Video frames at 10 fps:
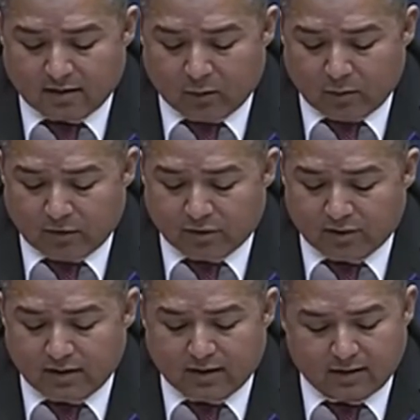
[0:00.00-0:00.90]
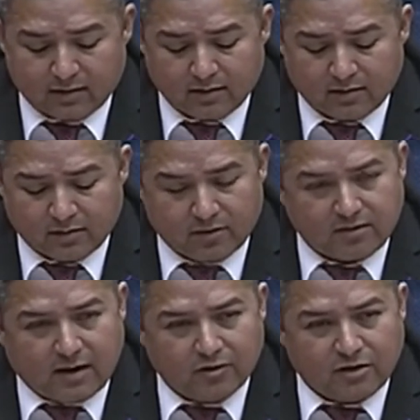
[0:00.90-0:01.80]
and we return again to
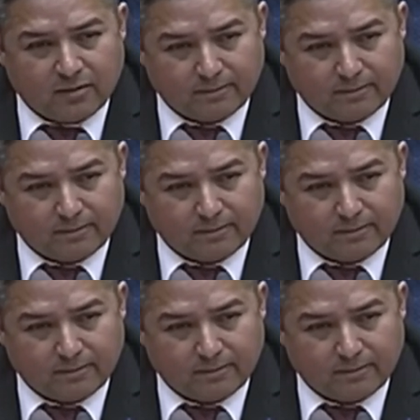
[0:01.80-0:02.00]
nostalgia,